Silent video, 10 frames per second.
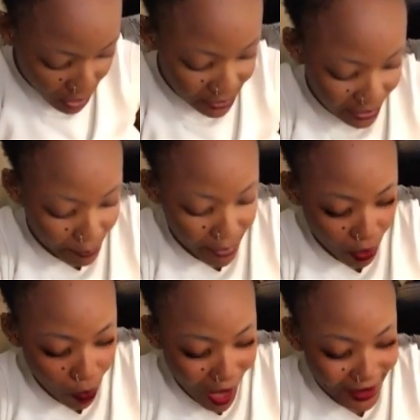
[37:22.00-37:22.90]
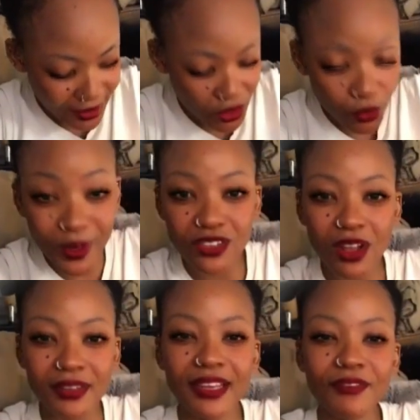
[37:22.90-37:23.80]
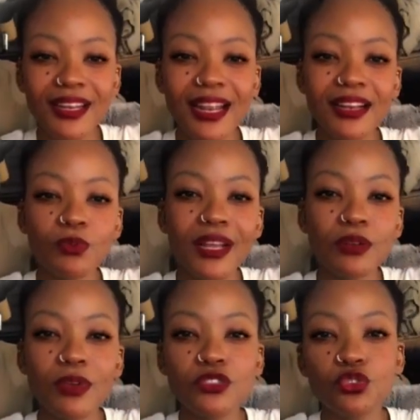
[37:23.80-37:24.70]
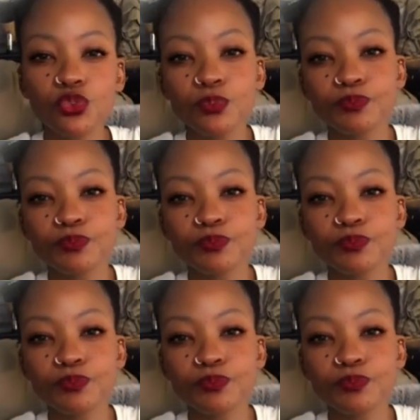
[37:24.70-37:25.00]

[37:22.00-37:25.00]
some, why did we not give credit where it was due?